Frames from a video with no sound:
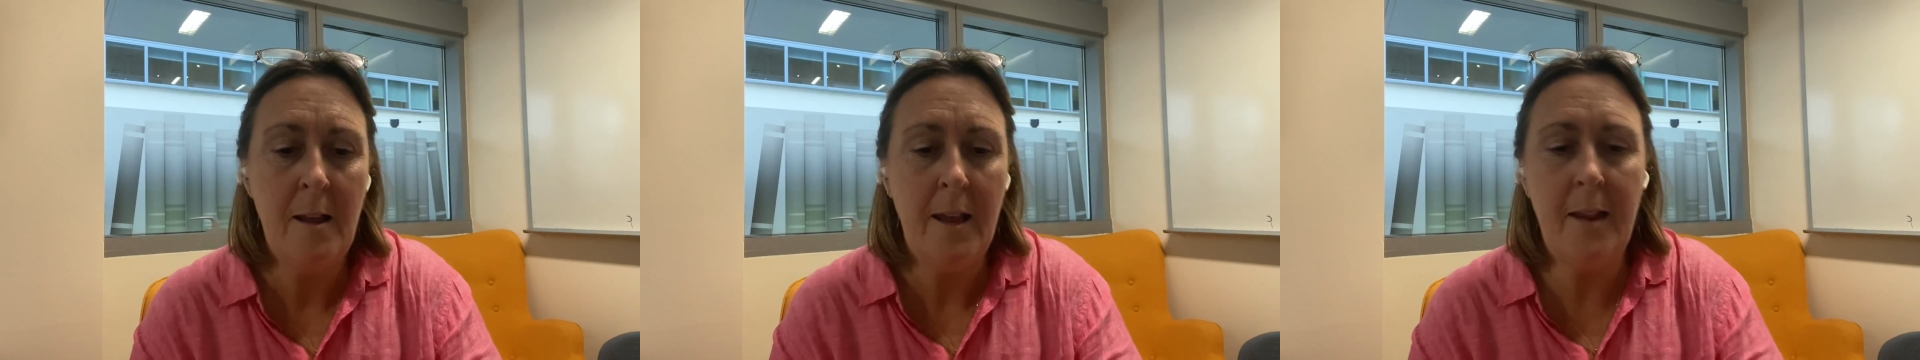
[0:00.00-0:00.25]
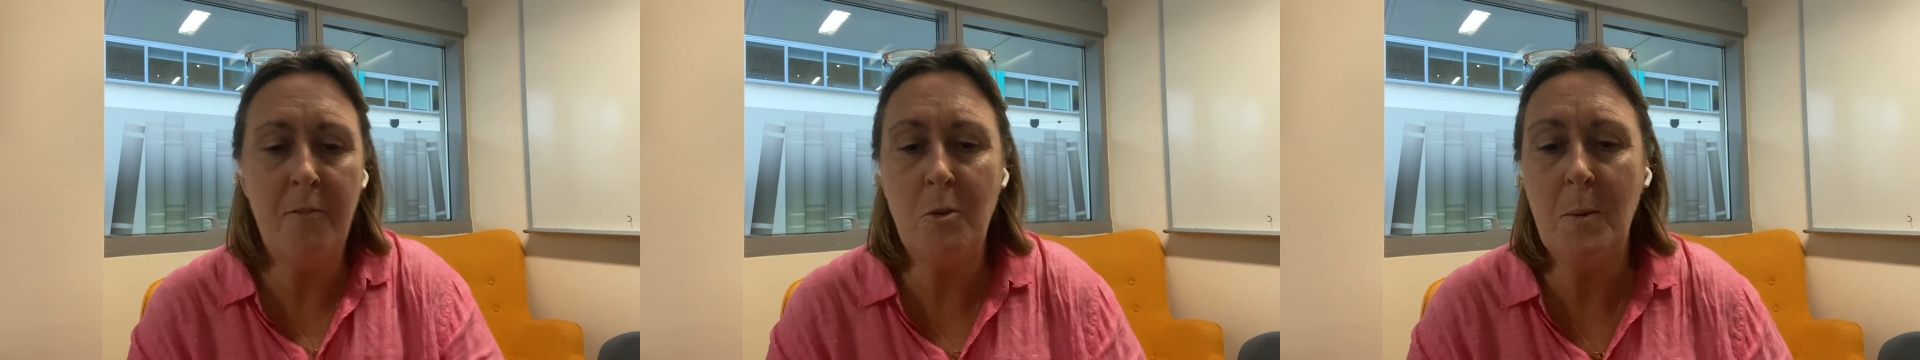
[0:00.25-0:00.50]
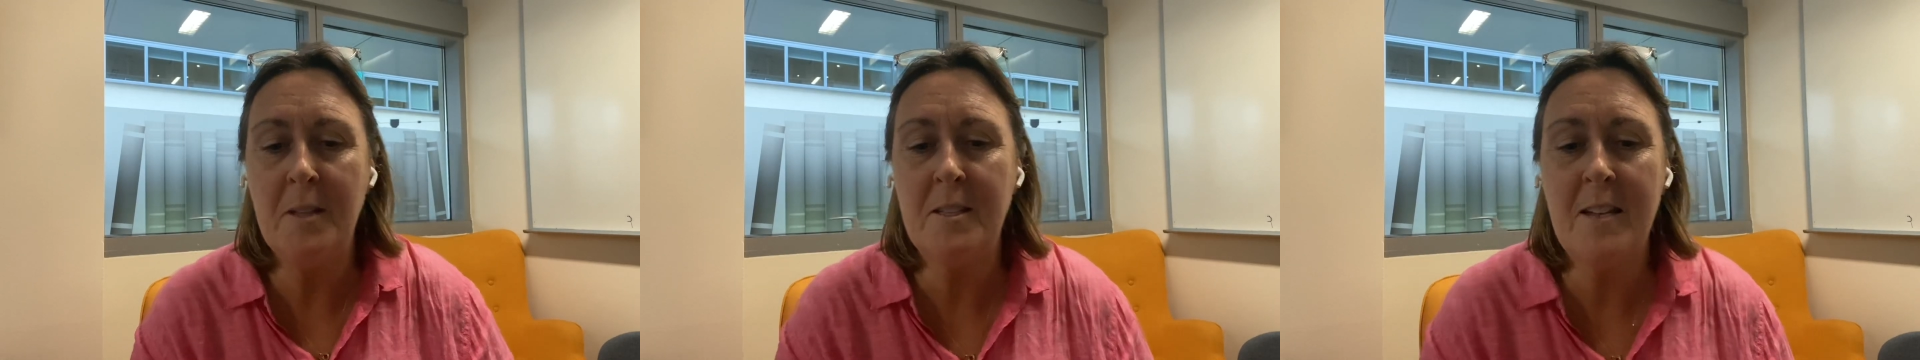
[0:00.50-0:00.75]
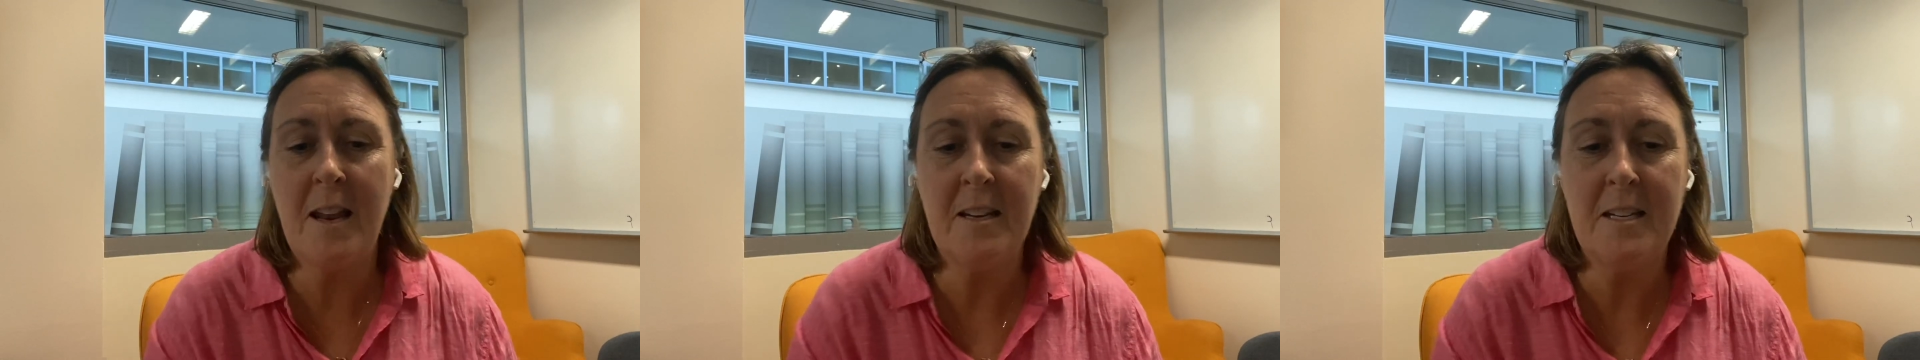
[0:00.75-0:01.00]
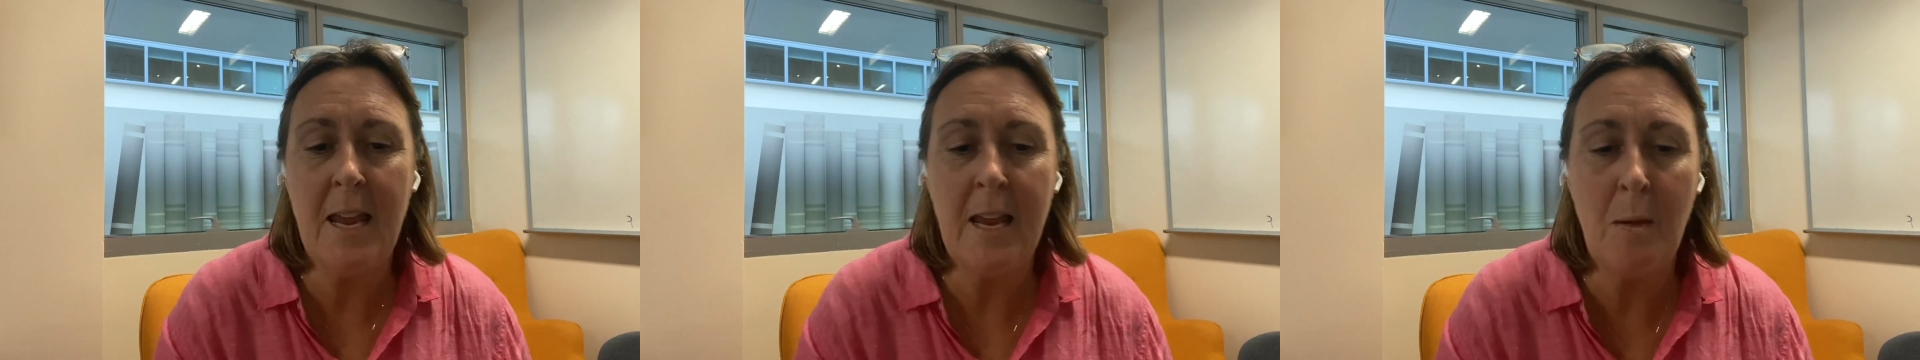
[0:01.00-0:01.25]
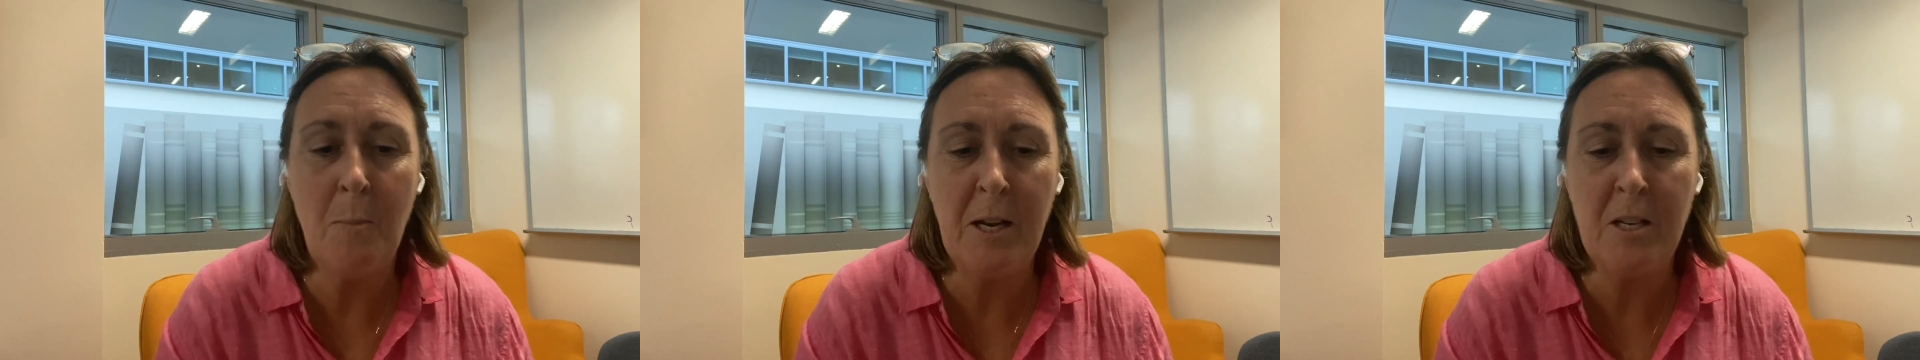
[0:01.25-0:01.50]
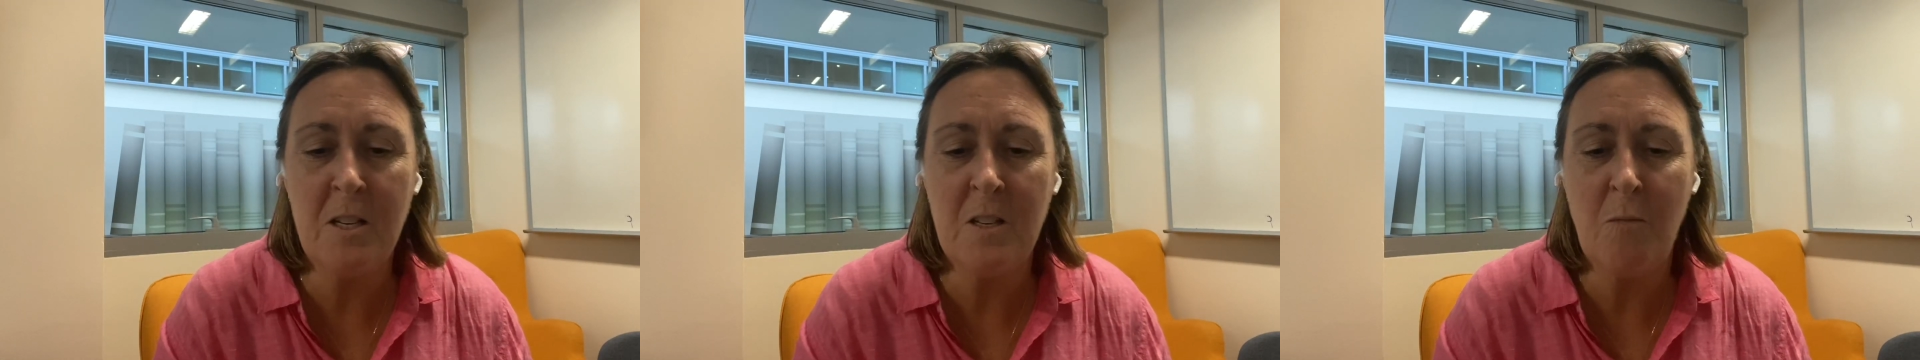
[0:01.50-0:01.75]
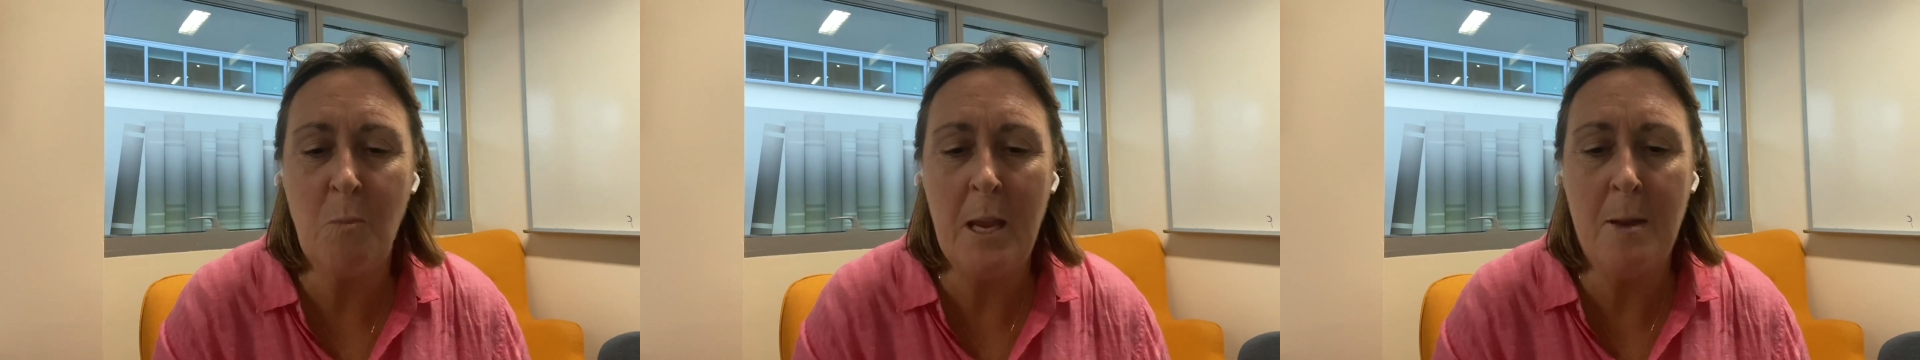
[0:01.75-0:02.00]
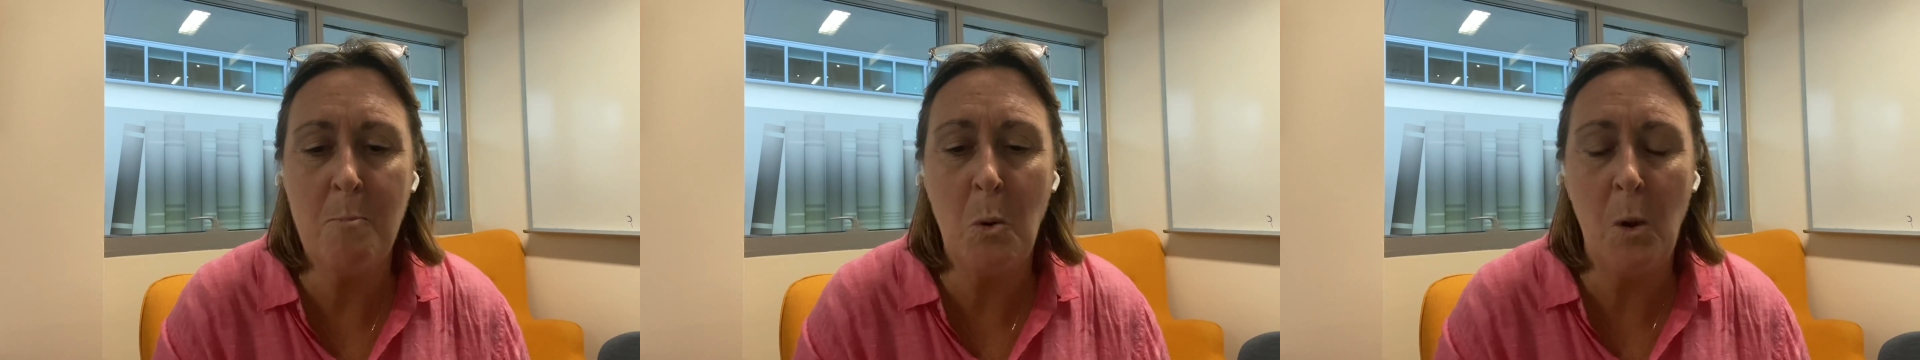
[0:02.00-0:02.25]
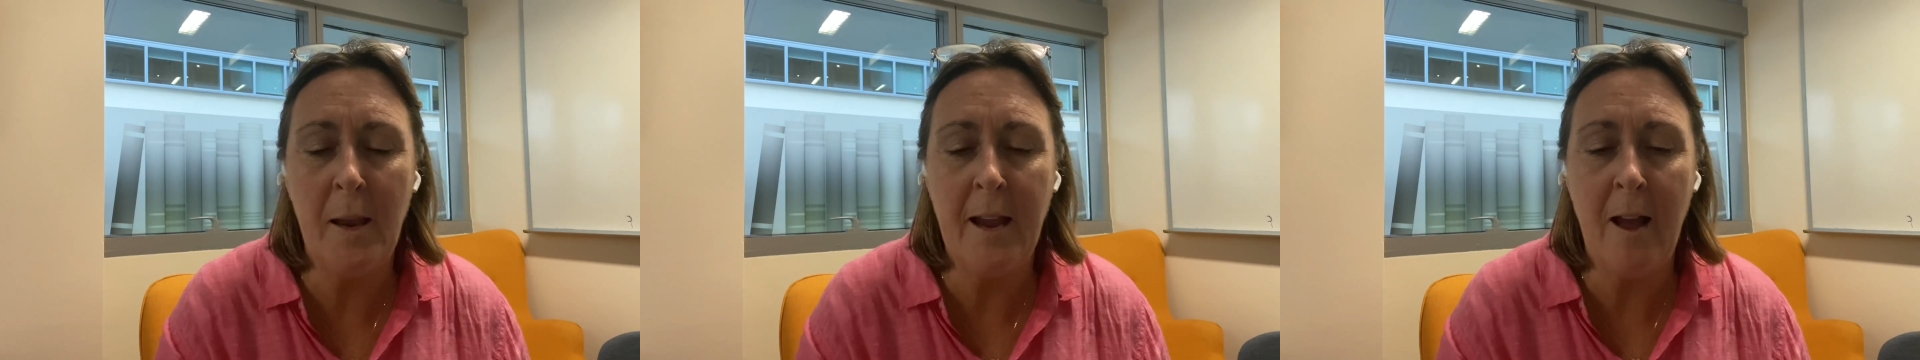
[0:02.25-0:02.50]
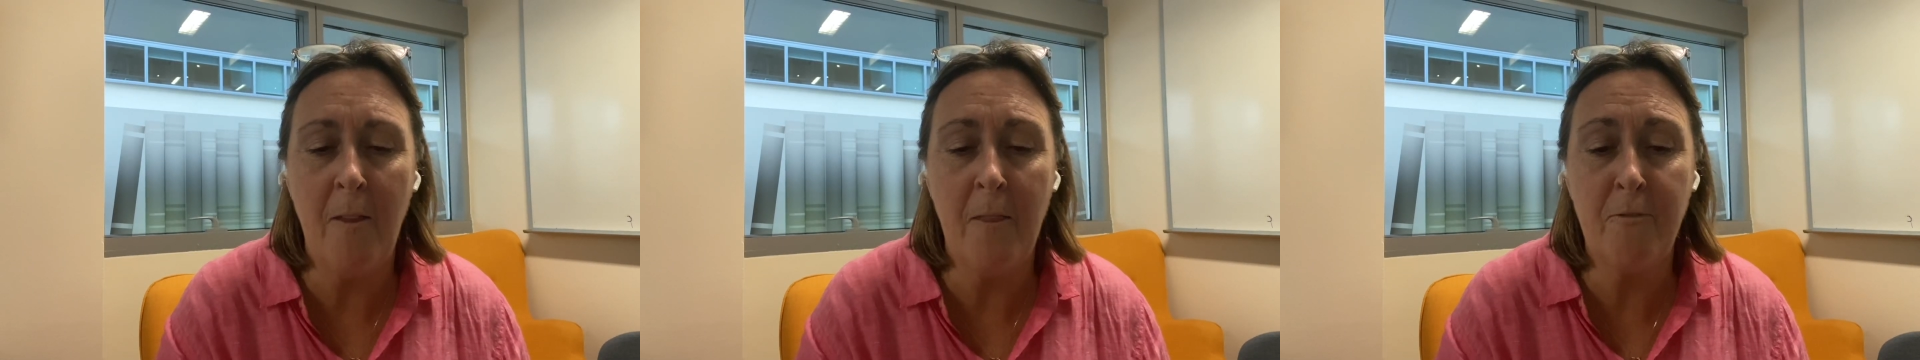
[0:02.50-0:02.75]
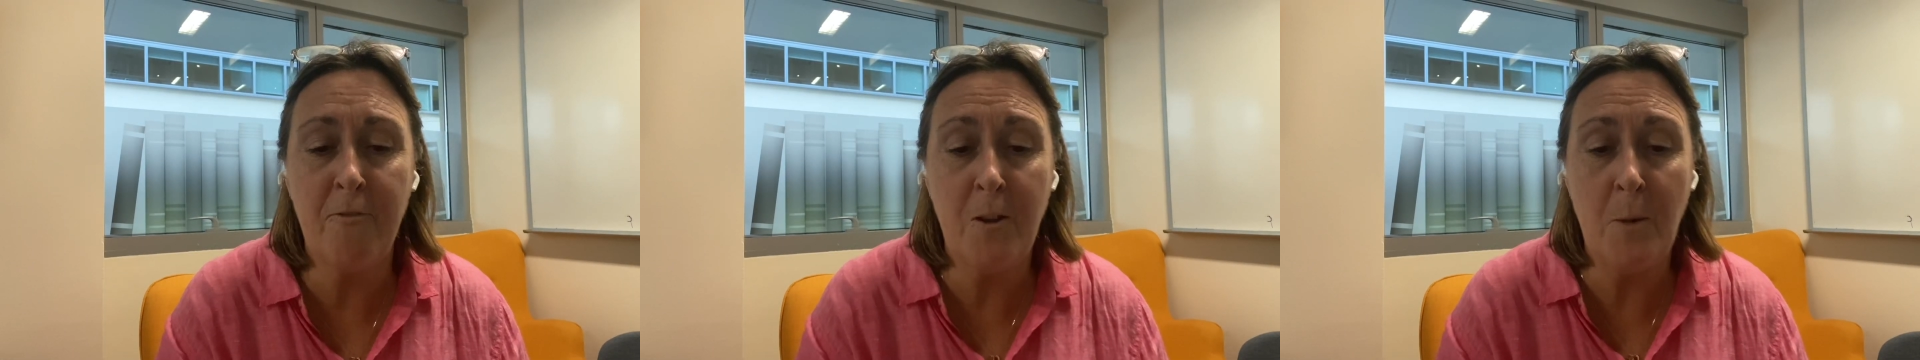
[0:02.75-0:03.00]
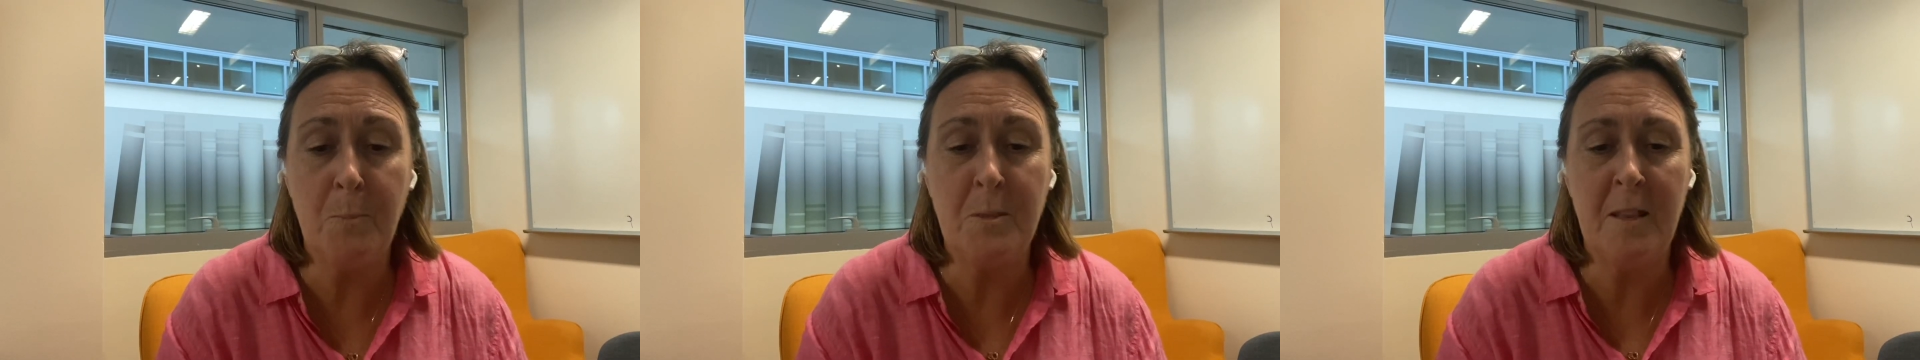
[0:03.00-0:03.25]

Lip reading: Everyone started taking pictures of me and pulling out the flips,